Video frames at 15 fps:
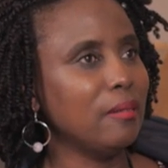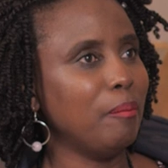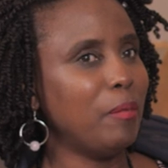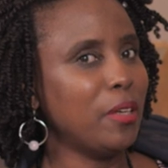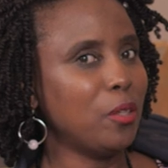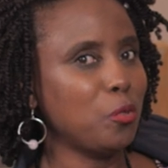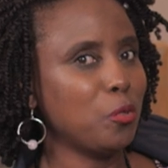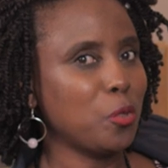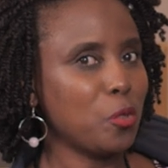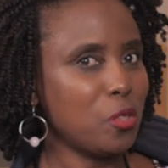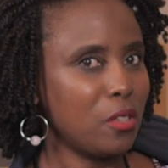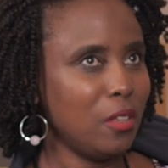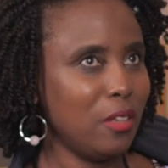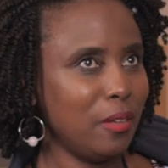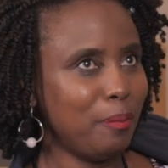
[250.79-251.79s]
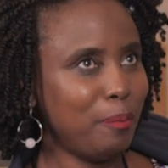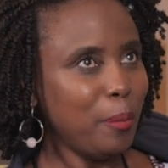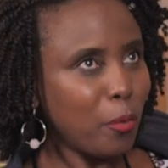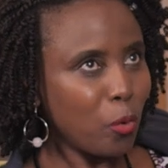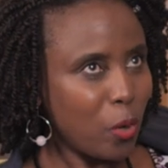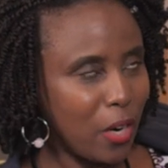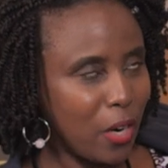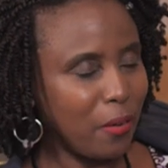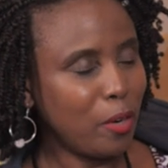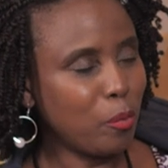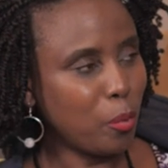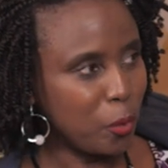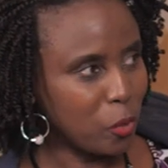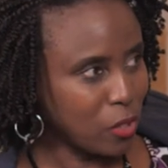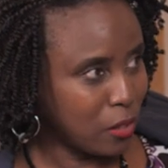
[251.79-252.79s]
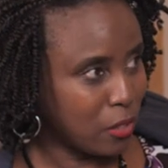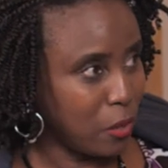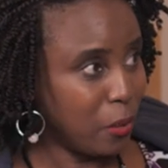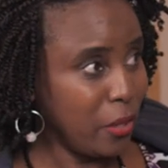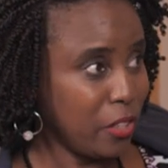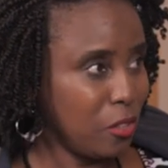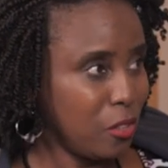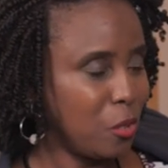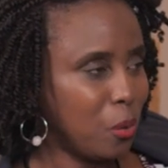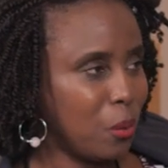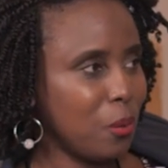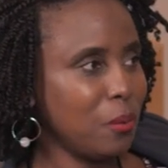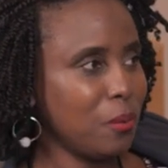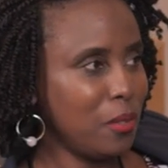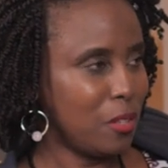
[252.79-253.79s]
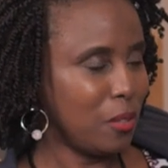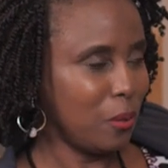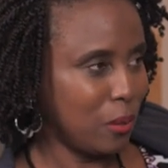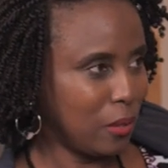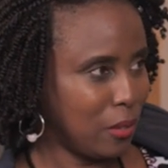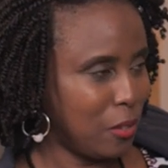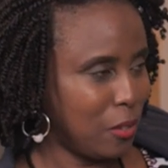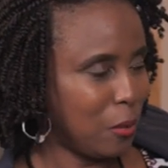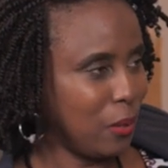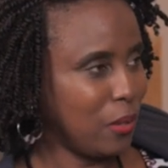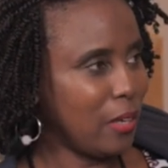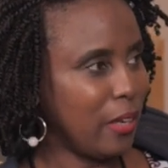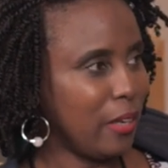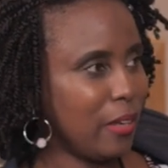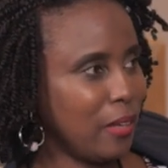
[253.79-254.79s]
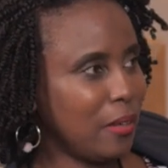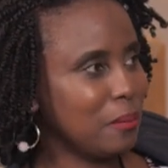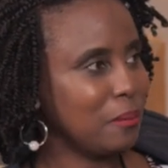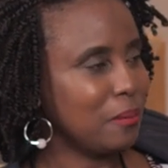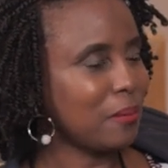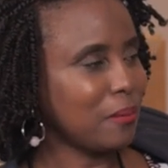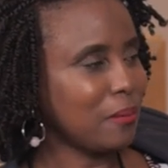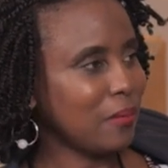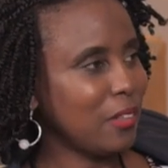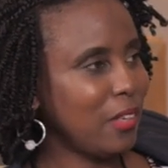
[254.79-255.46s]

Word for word: but of course the people who can write proposals has increased so mm. it's not it's not like um, mm.